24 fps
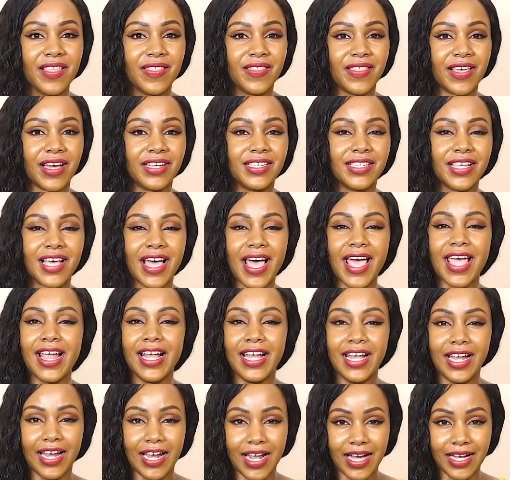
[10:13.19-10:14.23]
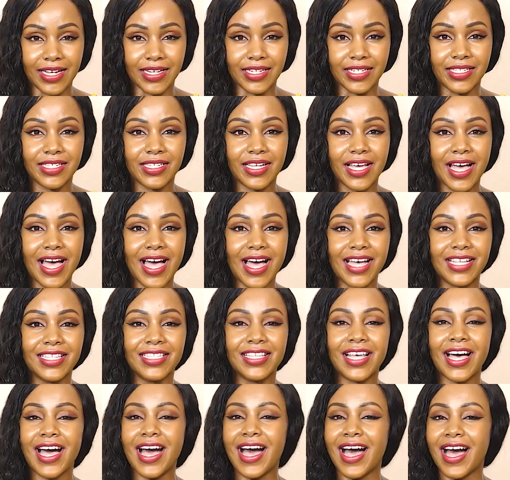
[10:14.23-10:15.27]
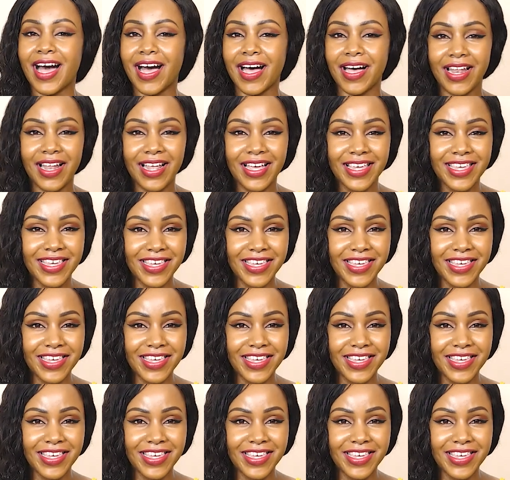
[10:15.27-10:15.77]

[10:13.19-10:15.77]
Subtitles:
that I learned as a